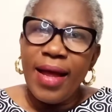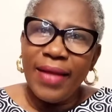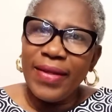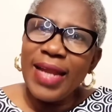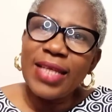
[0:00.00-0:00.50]

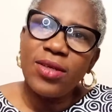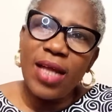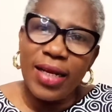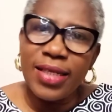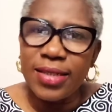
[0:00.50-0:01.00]
And the next on
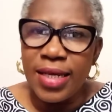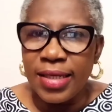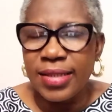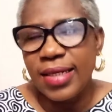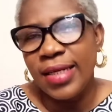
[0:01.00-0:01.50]
our list
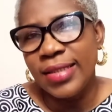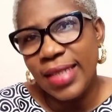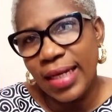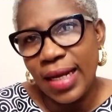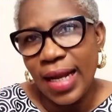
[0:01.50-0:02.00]
is
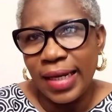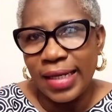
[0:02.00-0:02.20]
internal and